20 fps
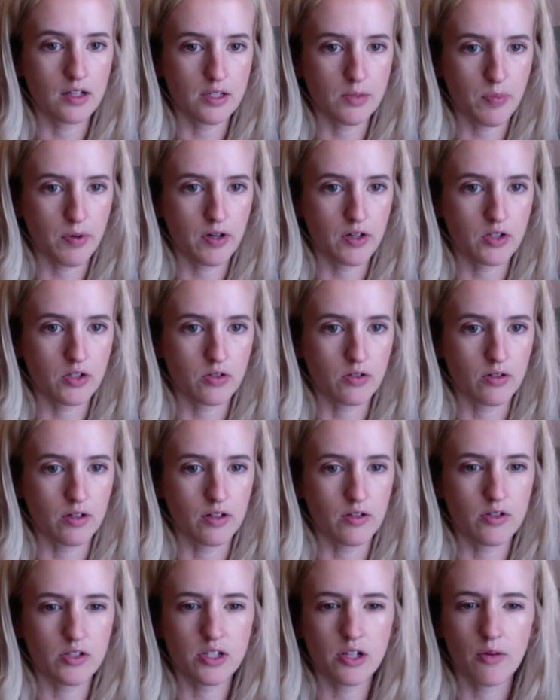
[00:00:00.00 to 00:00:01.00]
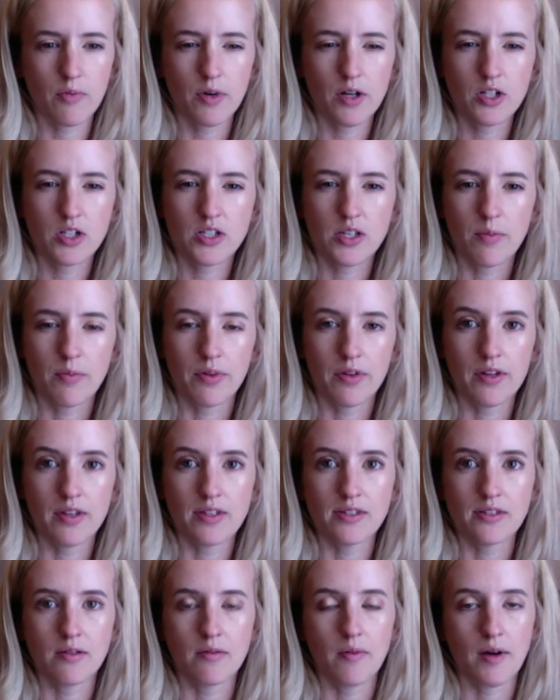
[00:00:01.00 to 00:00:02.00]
spiritual, and there's so much symbolism.